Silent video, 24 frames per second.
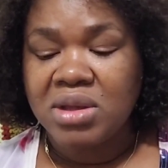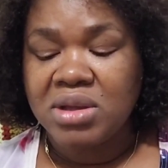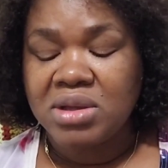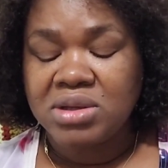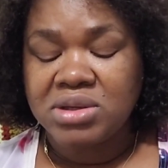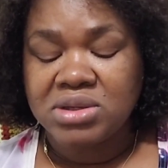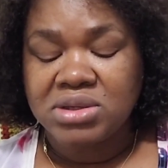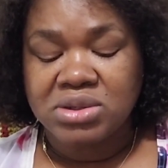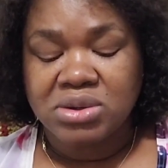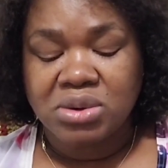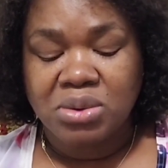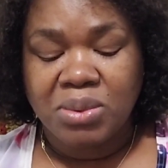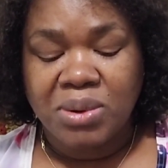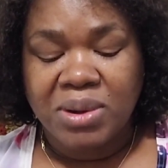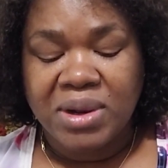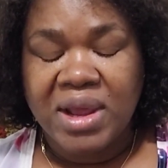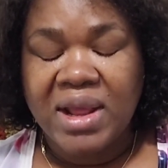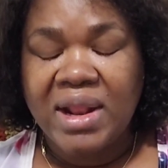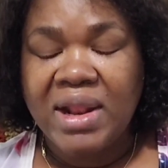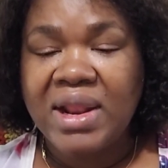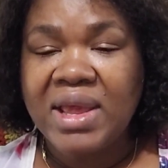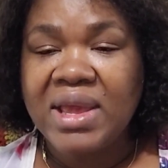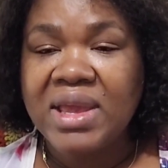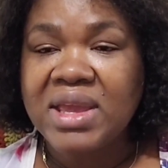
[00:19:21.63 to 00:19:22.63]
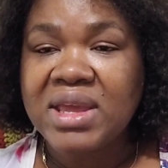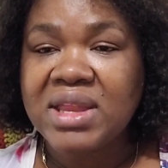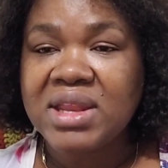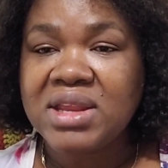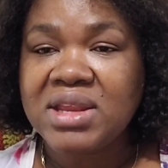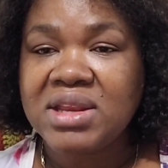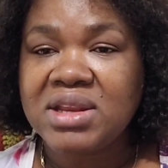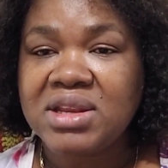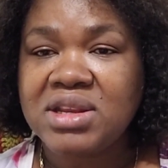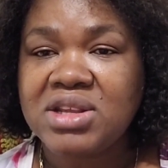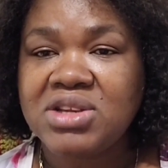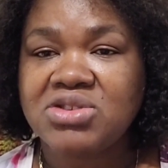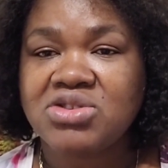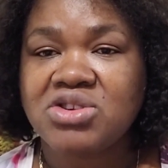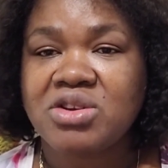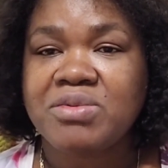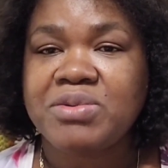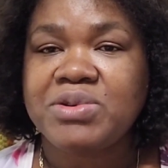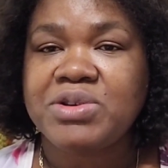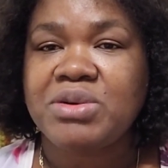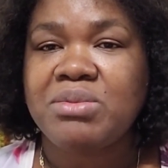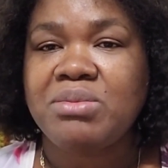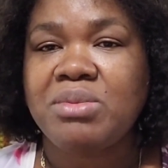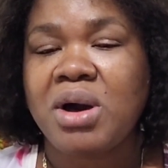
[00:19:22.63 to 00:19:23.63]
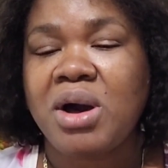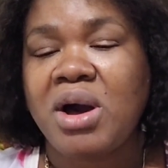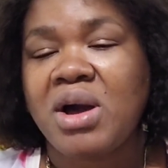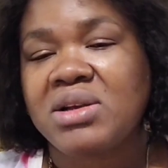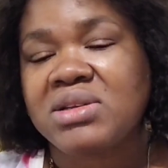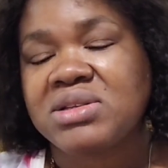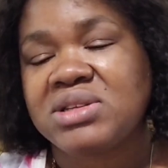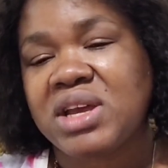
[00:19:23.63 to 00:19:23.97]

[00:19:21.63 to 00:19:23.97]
So when I link it in the description box,